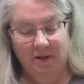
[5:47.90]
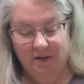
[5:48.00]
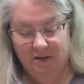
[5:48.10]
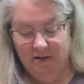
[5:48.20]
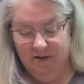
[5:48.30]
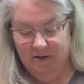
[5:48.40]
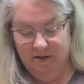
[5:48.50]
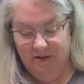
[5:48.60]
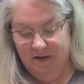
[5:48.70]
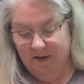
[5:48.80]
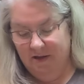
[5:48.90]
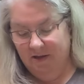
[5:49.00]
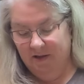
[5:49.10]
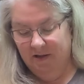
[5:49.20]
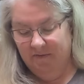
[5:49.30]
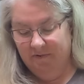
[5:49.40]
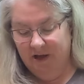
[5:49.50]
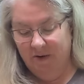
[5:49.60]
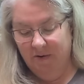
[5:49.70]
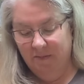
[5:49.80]
way. Now the
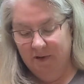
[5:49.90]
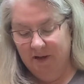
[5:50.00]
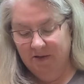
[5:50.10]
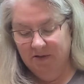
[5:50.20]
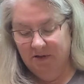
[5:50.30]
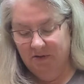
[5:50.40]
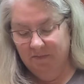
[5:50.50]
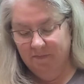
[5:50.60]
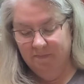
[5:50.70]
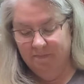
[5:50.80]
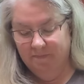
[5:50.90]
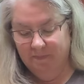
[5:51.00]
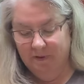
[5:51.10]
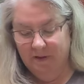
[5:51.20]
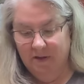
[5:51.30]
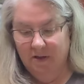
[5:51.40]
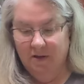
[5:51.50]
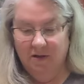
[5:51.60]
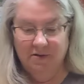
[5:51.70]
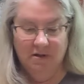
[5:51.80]
flour and the baking soda
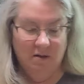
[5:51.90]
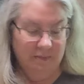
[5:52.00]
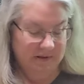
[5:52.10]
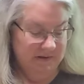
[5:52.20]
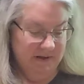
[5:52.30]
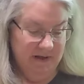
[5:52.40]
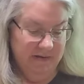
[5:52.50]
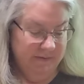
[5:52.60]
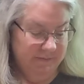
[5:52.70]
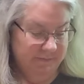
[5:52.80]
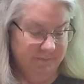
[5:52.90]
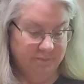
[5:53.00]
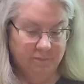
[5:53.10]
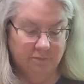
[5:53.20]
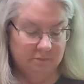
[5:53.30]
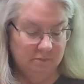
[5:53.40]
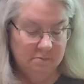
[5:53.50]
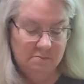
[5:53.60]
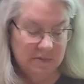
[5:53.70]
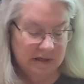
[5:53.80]
is all mixed together.
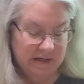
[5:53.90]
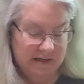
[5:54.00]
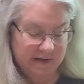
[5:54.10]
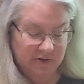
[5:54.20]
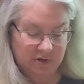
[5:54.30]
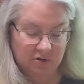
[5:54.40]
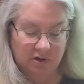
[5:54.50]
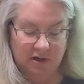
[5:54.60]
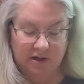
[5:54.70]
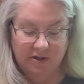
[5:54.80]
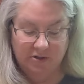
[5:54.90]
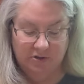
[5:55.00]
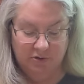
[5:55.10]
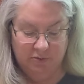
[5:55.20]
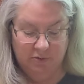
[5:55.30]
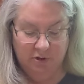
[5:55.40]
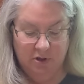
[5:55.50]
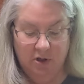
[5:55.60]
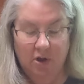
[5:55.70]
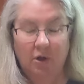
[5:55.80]
Next, you're going to cut into
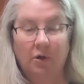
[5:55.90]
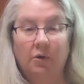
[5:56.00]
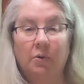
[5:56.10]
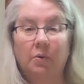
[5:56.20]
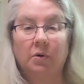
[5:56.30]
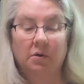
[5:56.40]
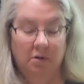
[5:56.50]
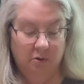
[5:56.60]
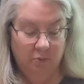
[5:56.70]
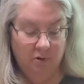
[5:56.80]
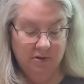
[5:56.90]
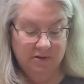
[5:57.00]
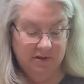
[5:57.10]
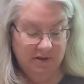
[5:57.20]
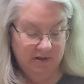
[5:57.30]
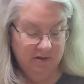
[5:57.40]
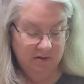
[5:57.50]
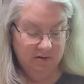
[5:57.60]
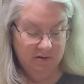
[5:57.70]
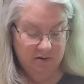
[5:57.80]
your 1 stick
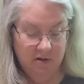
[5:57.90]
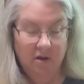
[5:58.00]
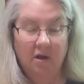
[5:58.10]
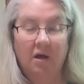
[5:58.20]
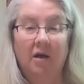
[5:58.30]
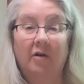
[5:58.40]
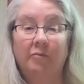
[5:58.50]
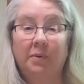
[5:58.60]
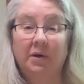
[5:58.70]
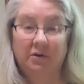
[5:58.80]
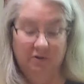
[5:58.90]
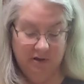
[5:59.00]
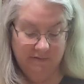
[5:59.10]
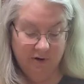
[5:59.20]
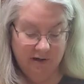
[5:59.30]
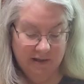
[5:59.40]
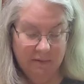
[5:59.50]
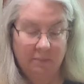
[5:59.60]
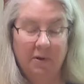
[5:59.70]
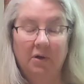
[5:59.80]
of butter. And I've already
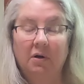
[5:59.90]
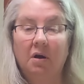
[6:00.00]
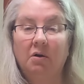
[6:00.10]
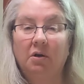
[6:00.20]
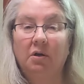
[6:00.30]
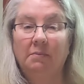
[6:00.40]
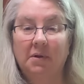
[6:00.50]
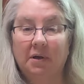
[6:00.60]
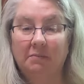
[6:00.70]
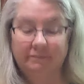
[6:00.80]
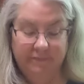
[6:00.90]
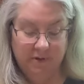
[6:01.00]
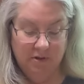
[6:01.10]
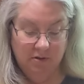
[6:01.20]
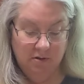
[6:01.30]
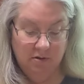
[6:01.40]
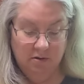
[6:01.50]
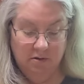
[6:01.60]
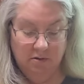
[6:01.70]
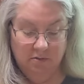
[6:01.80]
got my butter all cubed up.
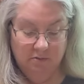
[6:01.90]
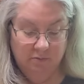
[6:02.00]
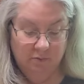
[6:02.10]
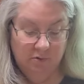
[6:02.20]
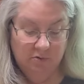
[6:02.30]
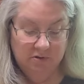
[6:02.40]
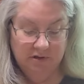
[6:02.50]
One little